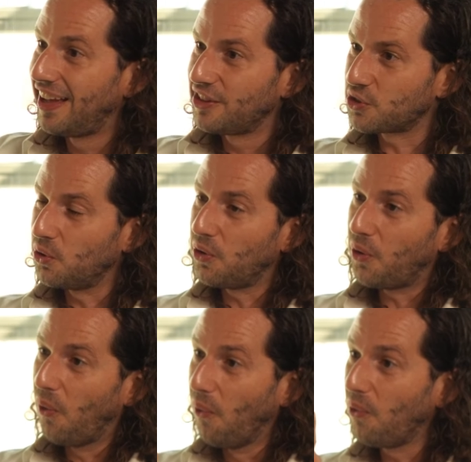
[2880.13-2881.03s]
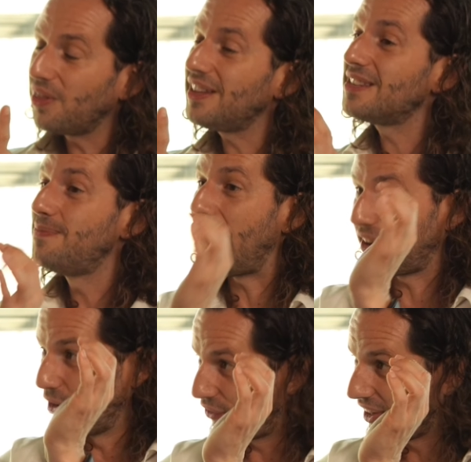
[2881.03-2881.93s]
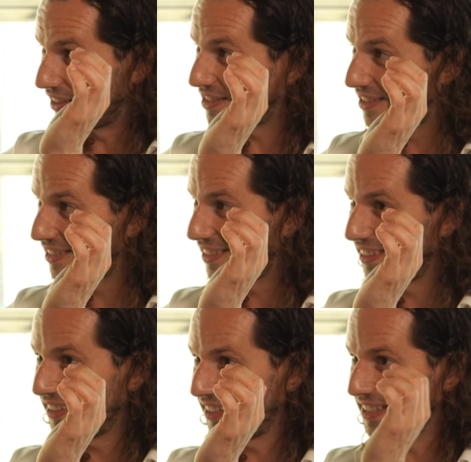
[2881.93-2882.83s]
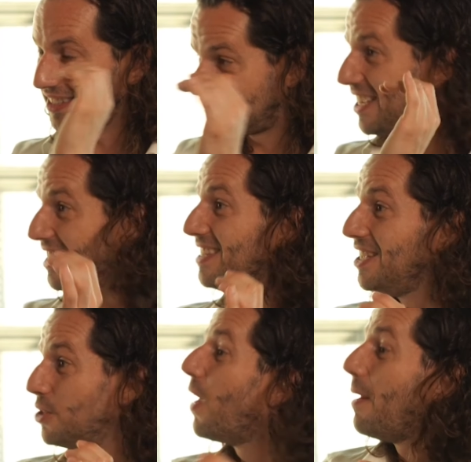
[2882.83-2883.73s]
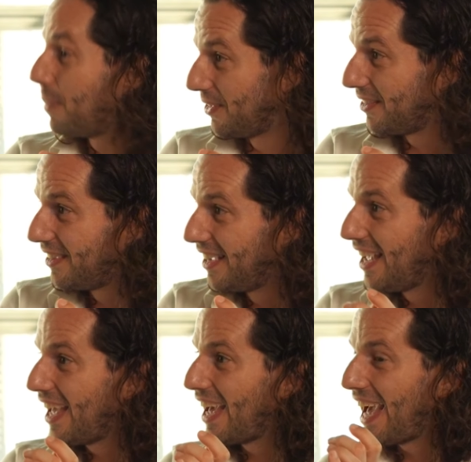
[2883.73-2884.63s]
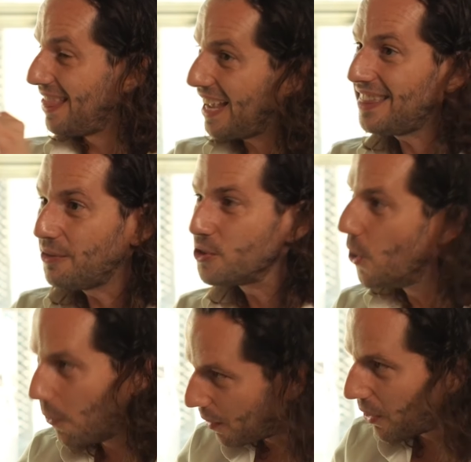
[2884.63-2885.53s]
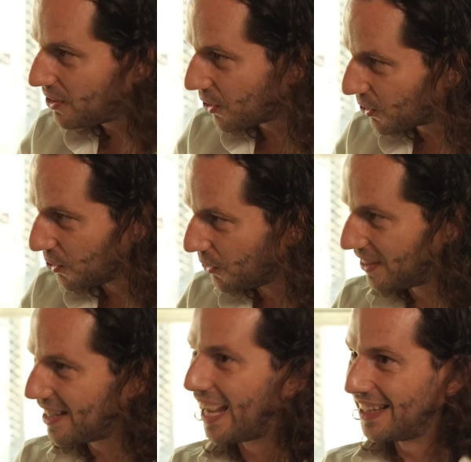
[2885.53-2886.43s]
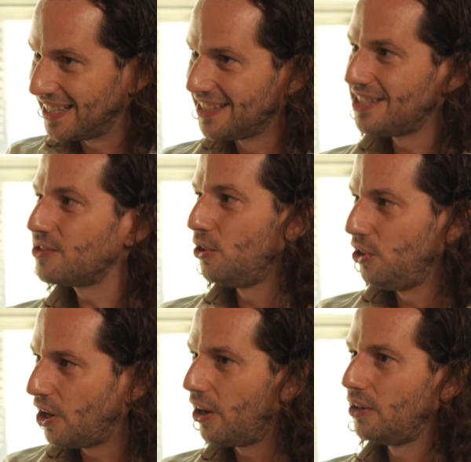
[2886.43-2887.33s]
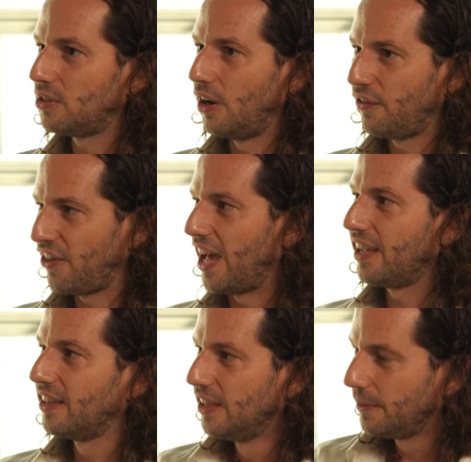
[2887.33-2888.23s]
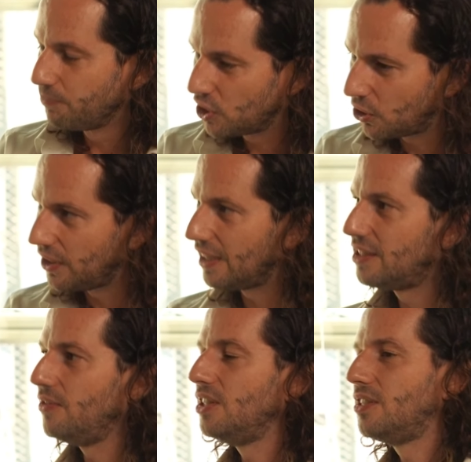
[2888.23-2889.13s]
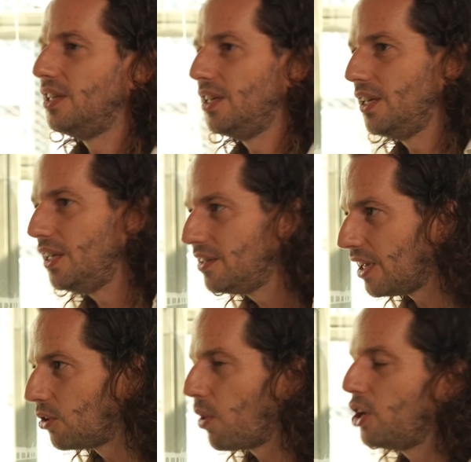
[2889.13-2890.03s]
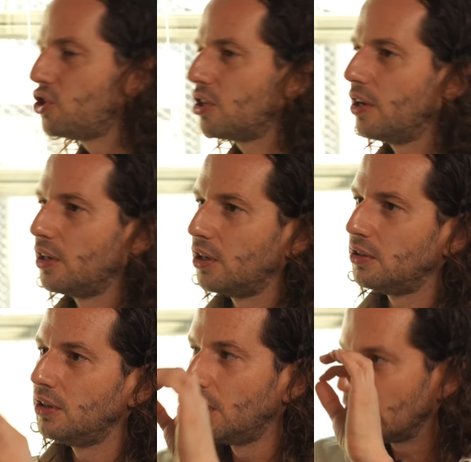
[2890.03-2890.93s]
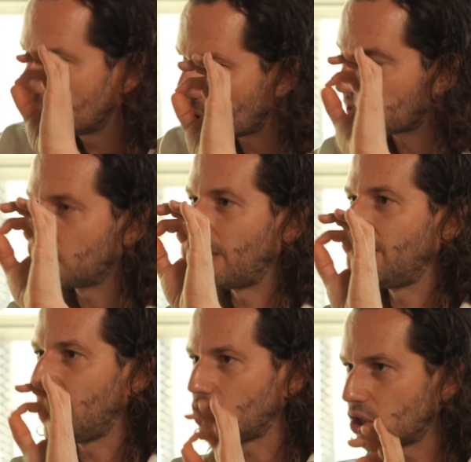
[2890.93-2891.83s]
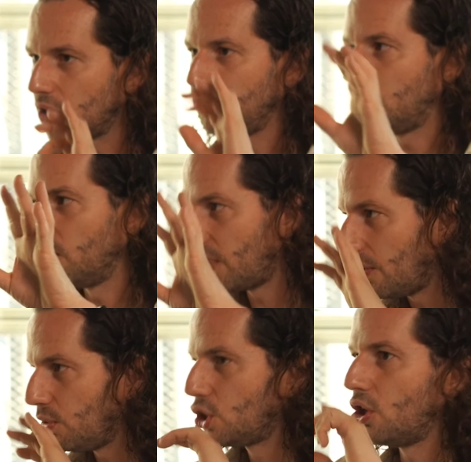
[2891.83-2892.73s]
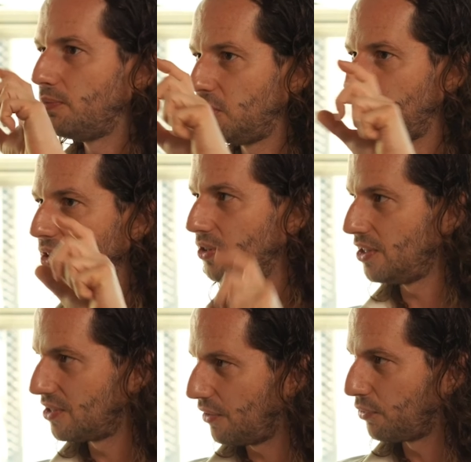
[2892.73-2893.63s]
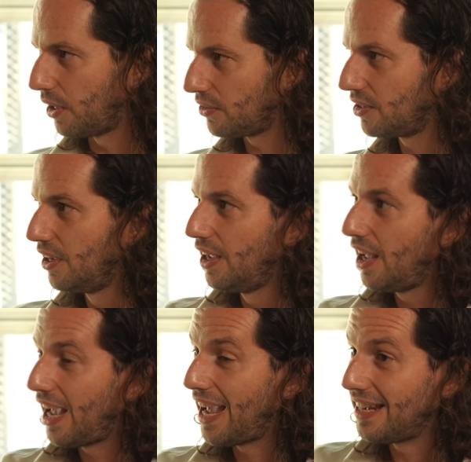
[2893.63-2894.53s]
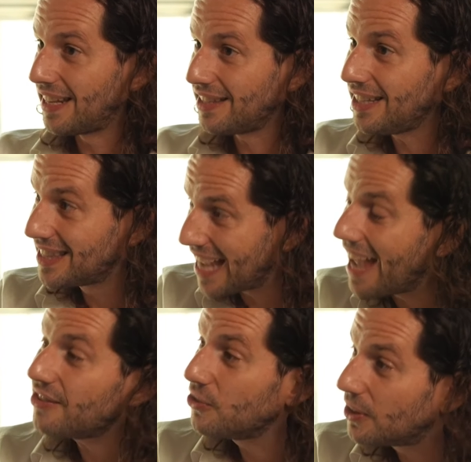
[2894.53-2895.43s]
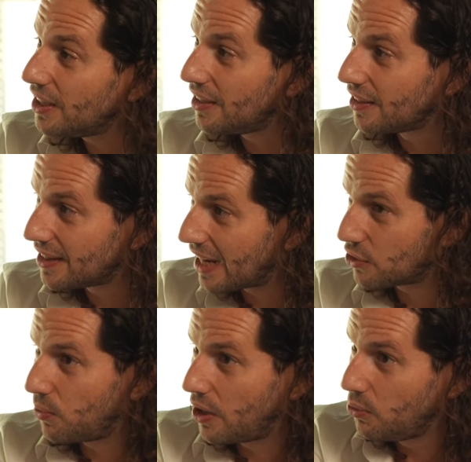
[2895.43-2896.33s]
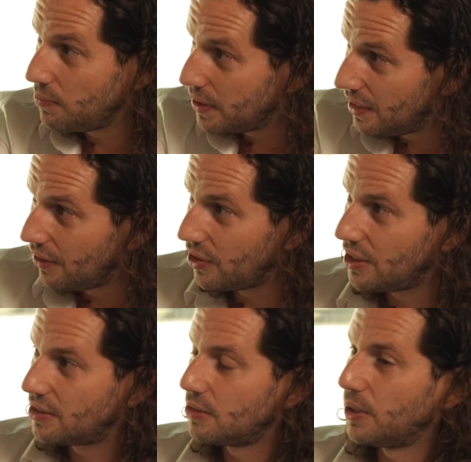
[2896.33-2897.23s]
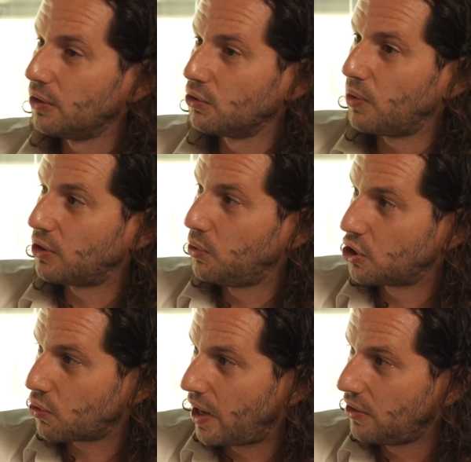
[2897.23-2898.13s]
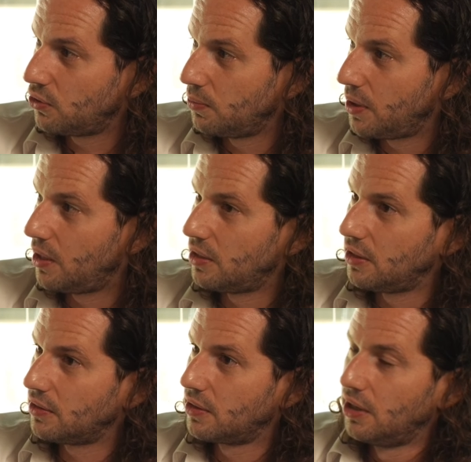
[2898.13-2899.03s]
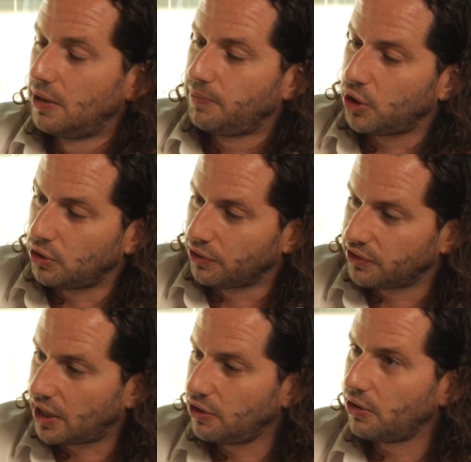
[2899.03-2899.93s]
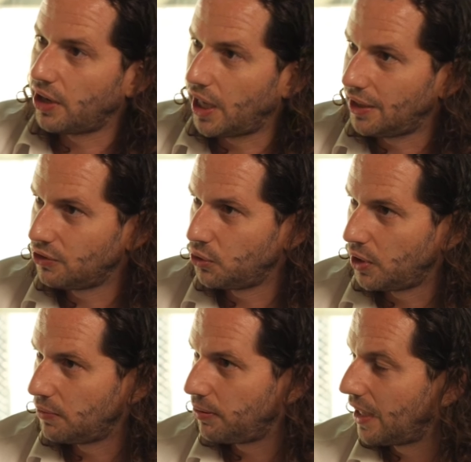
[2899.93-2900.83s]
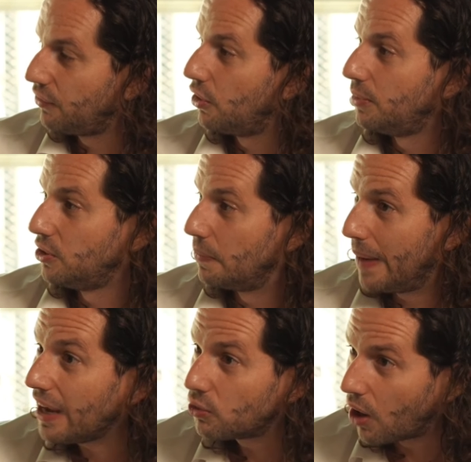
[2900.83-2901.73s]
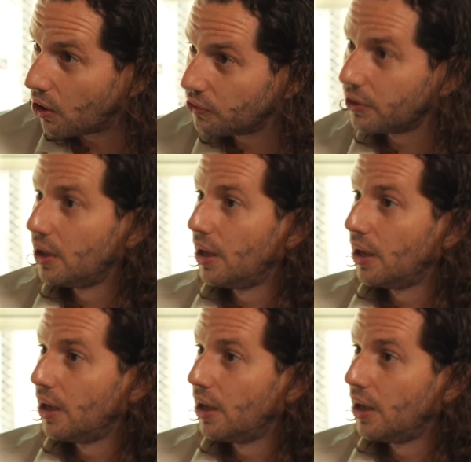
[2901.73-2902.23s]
So all this back office still need to happen. And that there is no operator to do it. Like this is a lot of like connectivity, integration, customization, because every job to be done is different. And I think that's the key. That's why we believe in it, is because what we try to build is an entire end-to-end platform in the background.